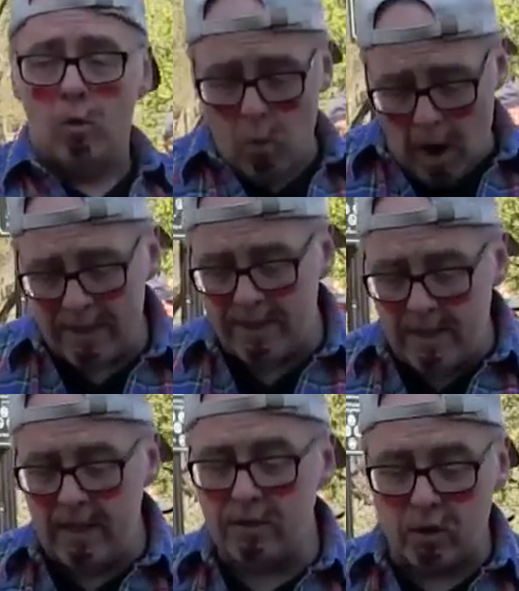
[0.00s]
what
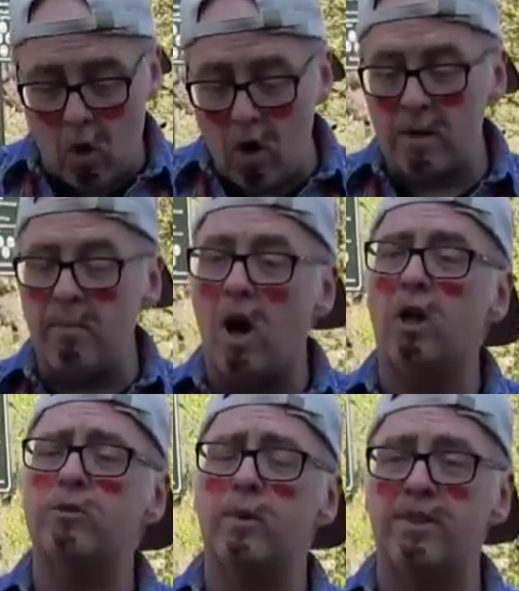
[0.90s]
these
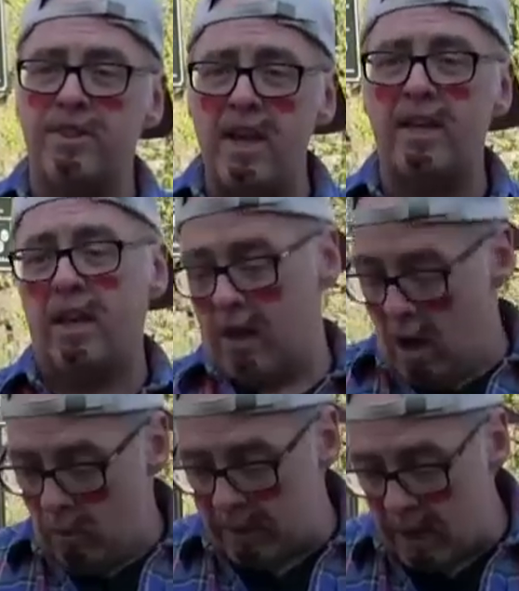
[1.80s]
cornballs were thinking
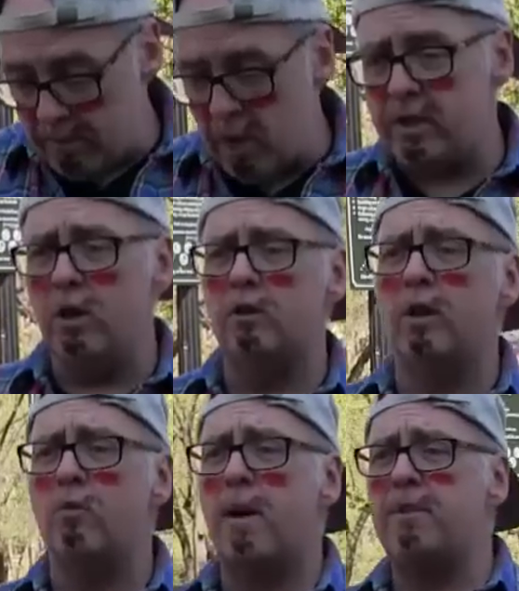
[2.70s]
when they put
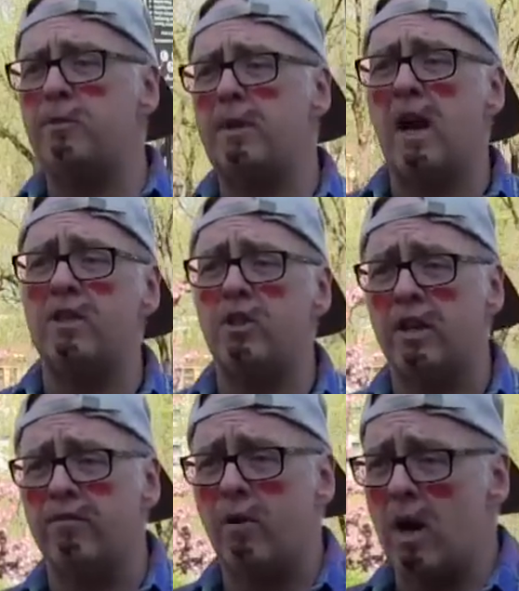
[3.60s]
nuclear weapons behind
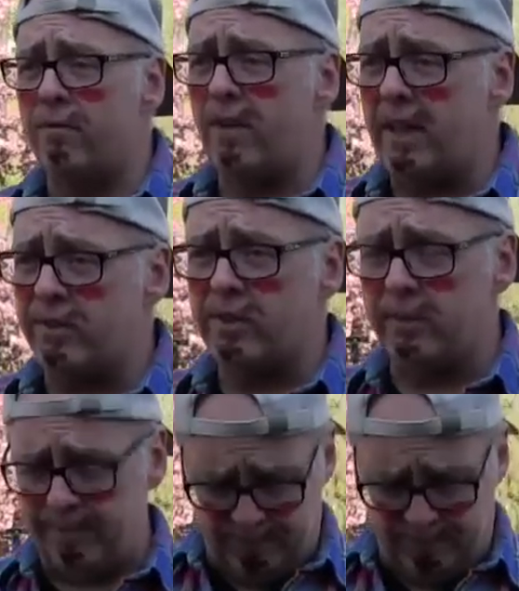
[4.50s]
chicken wire fence.